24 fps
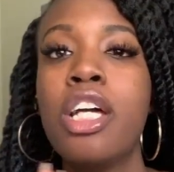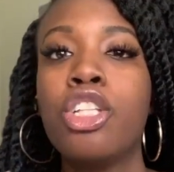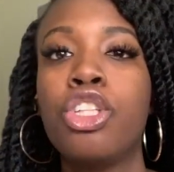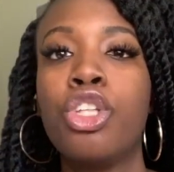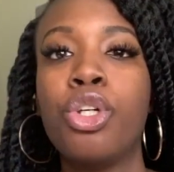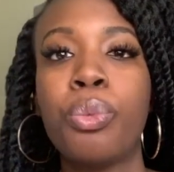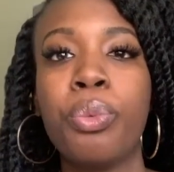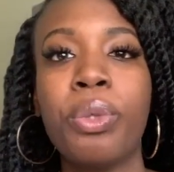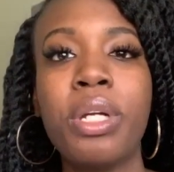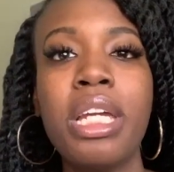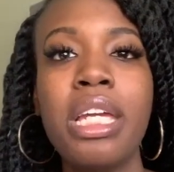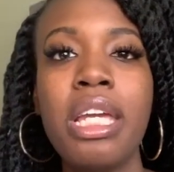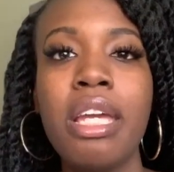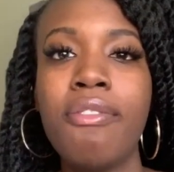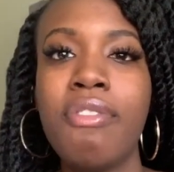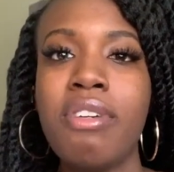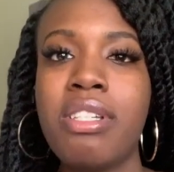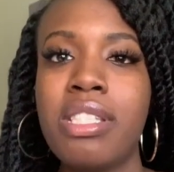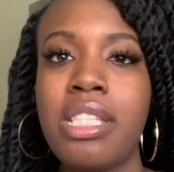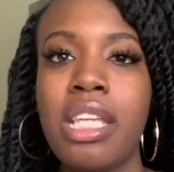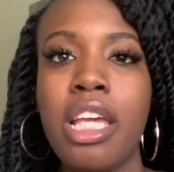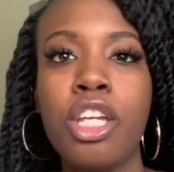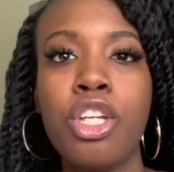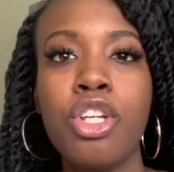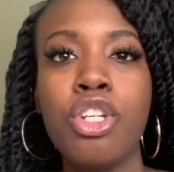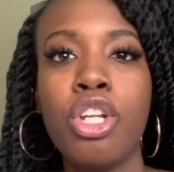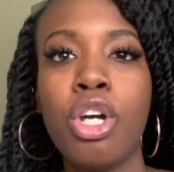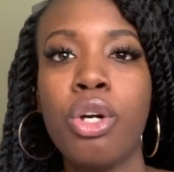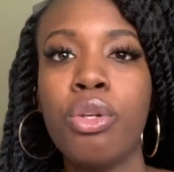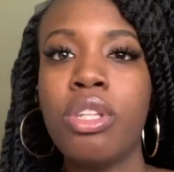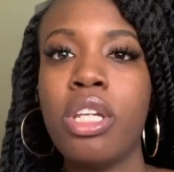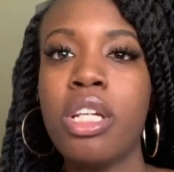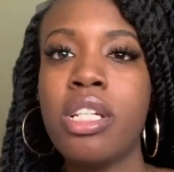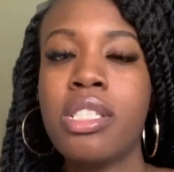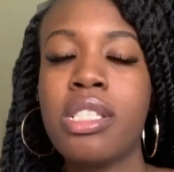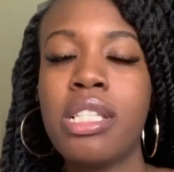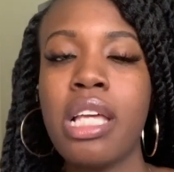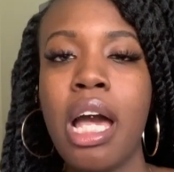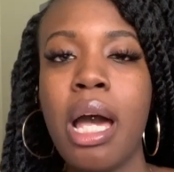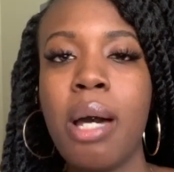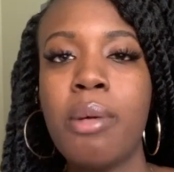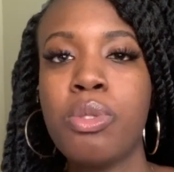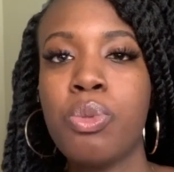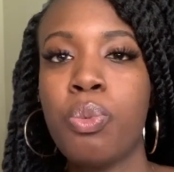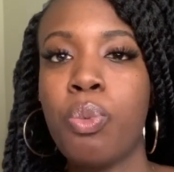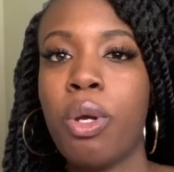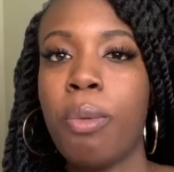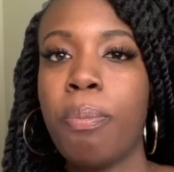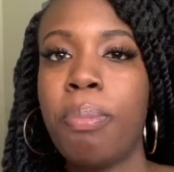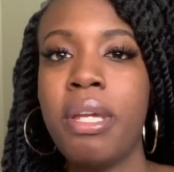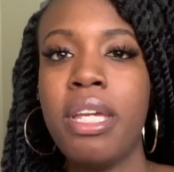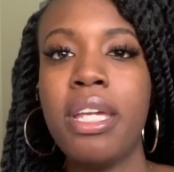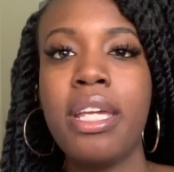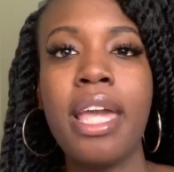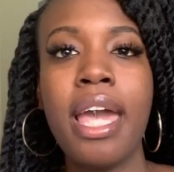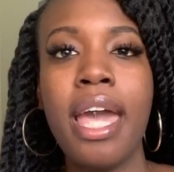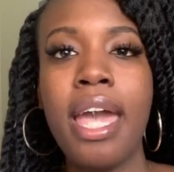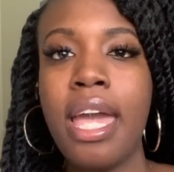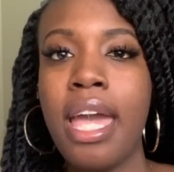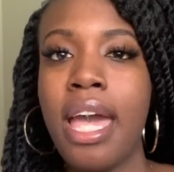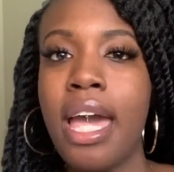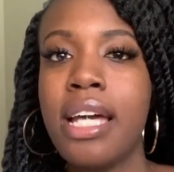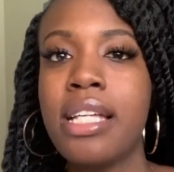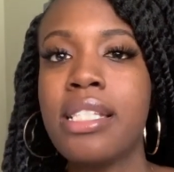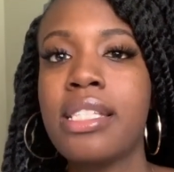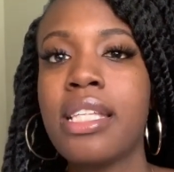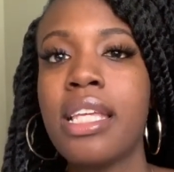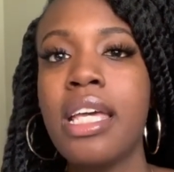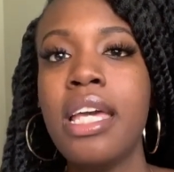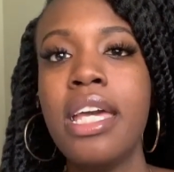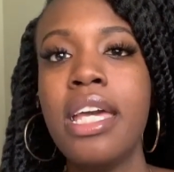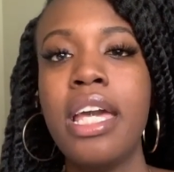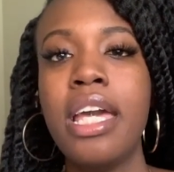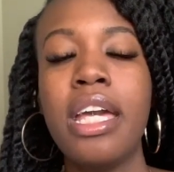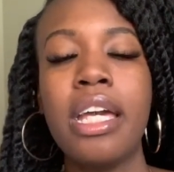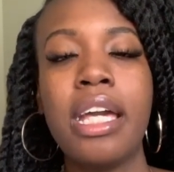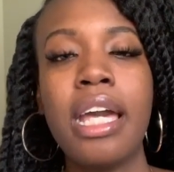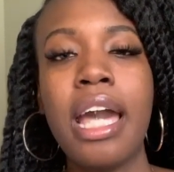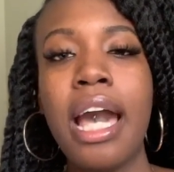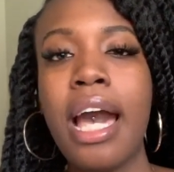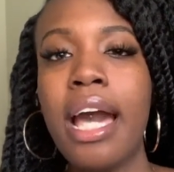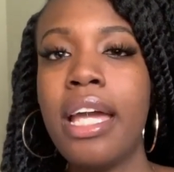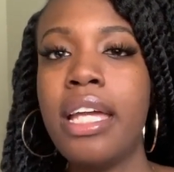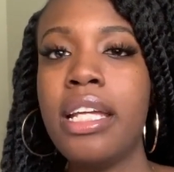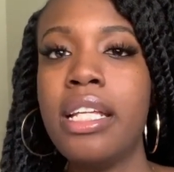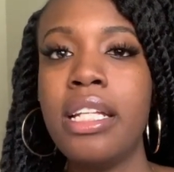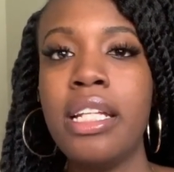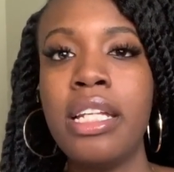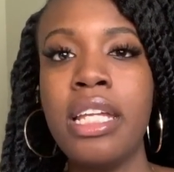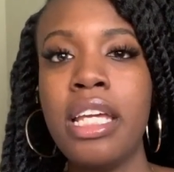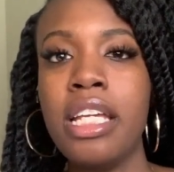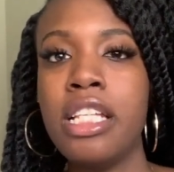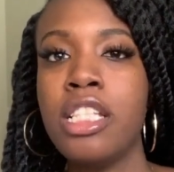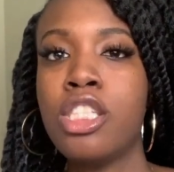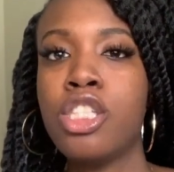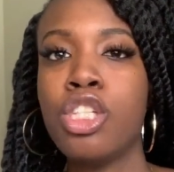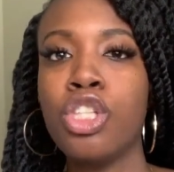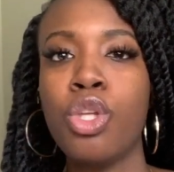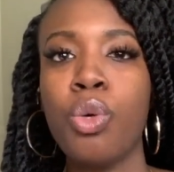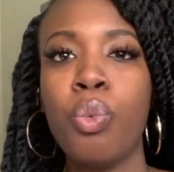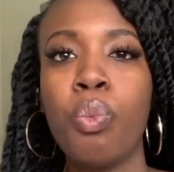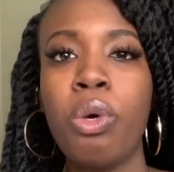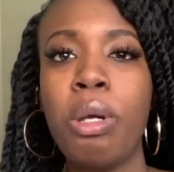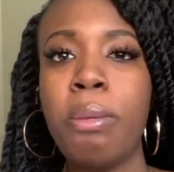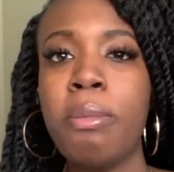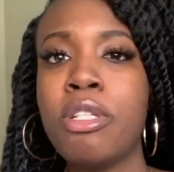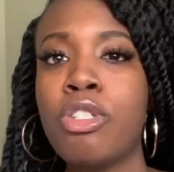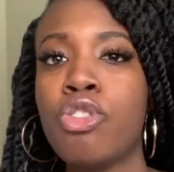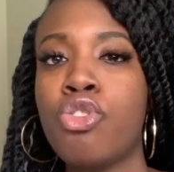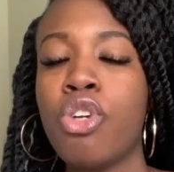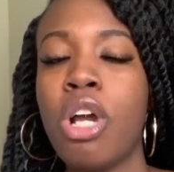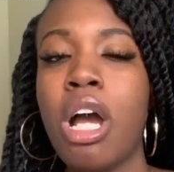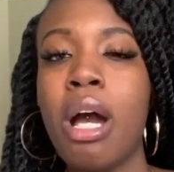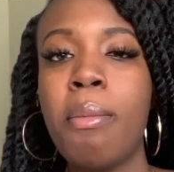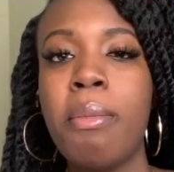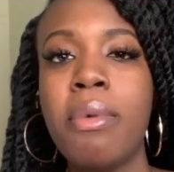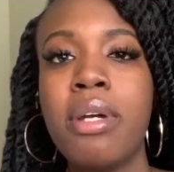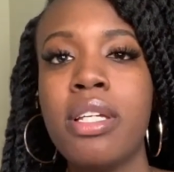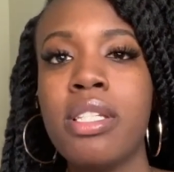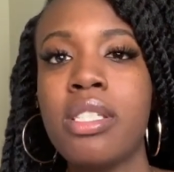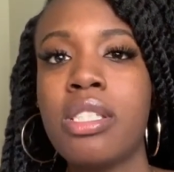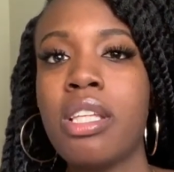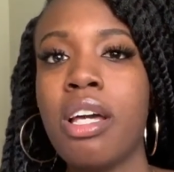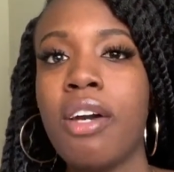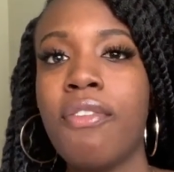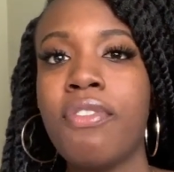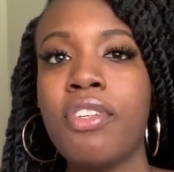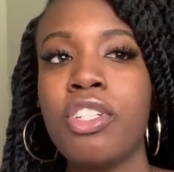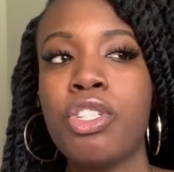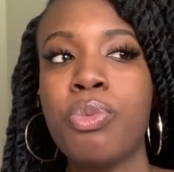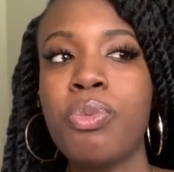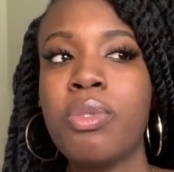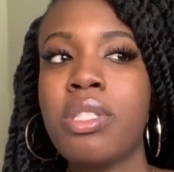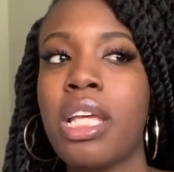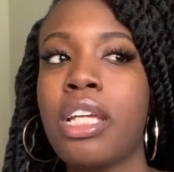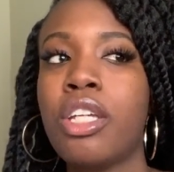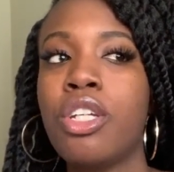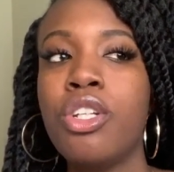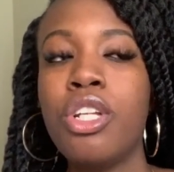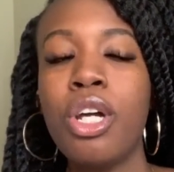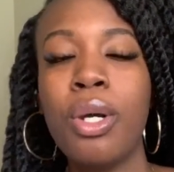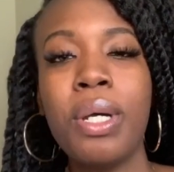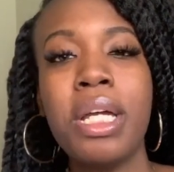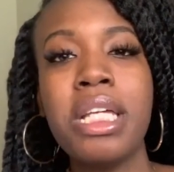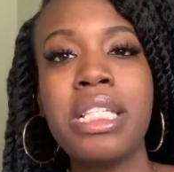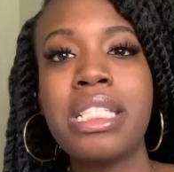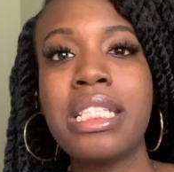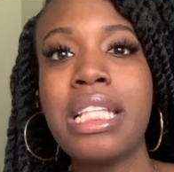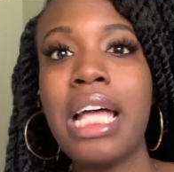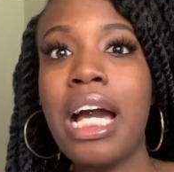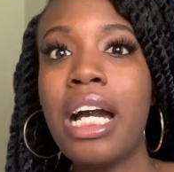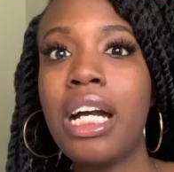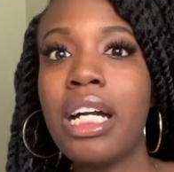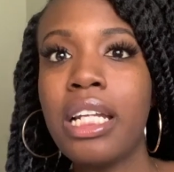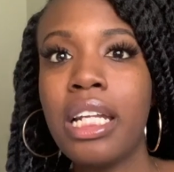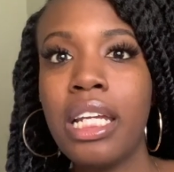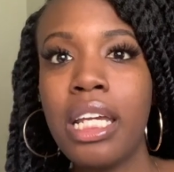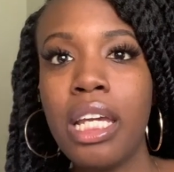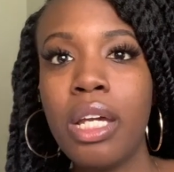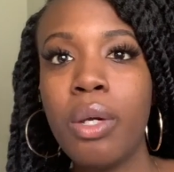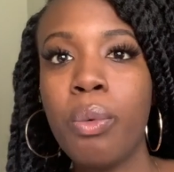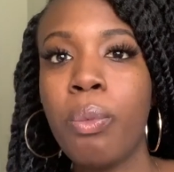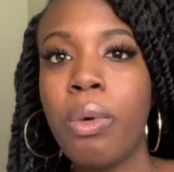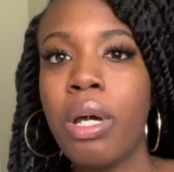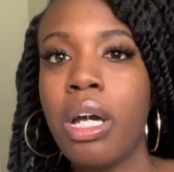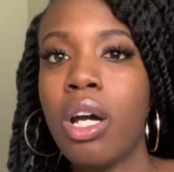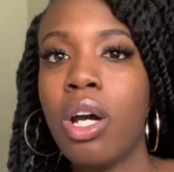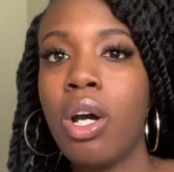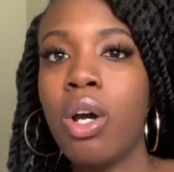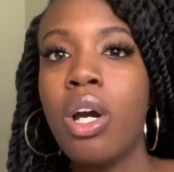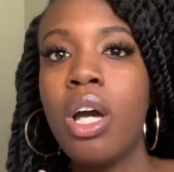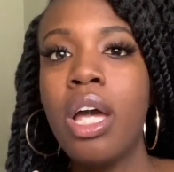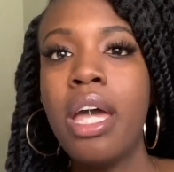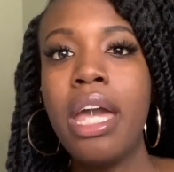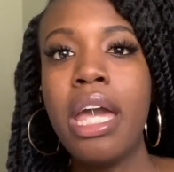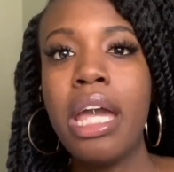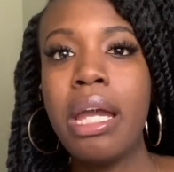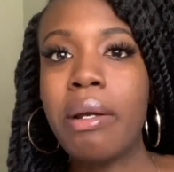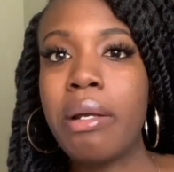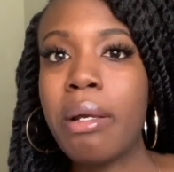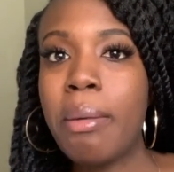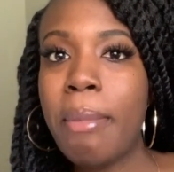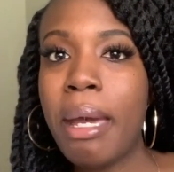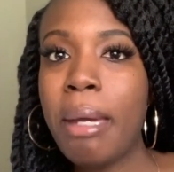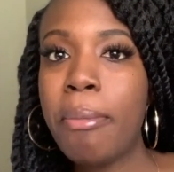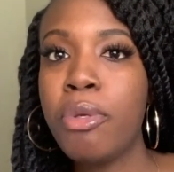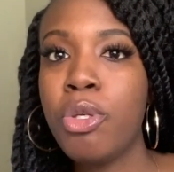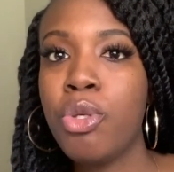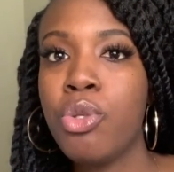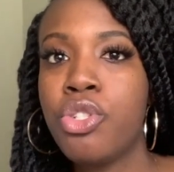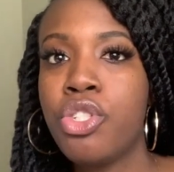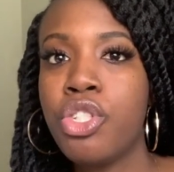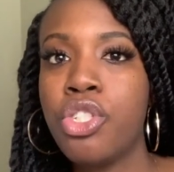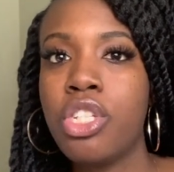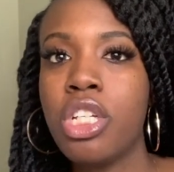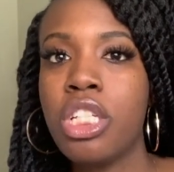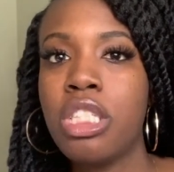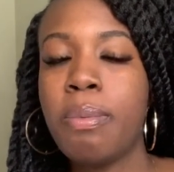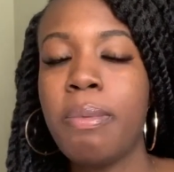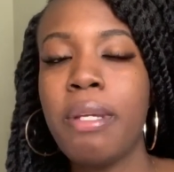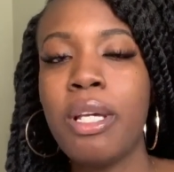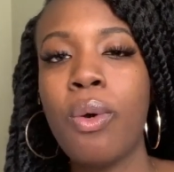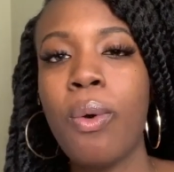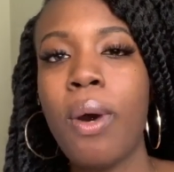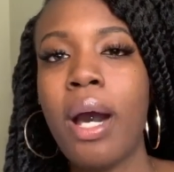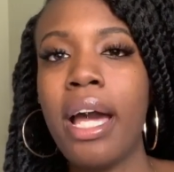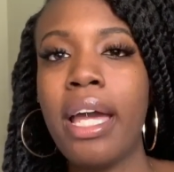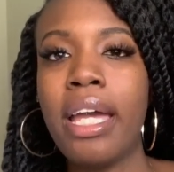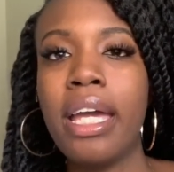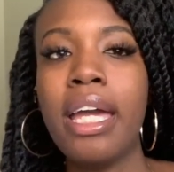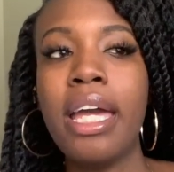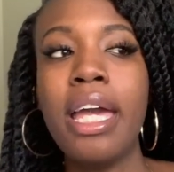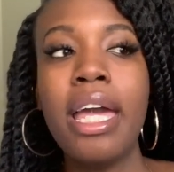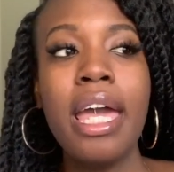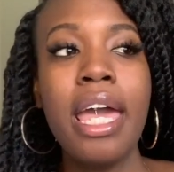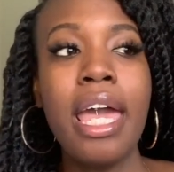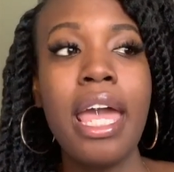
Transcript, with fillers: Dorit even said, you know, there's times where PK has gotten into the women's drama and stuff. And she was like, you know, it's not going to end well. Aaron, maybe you should just be quiet.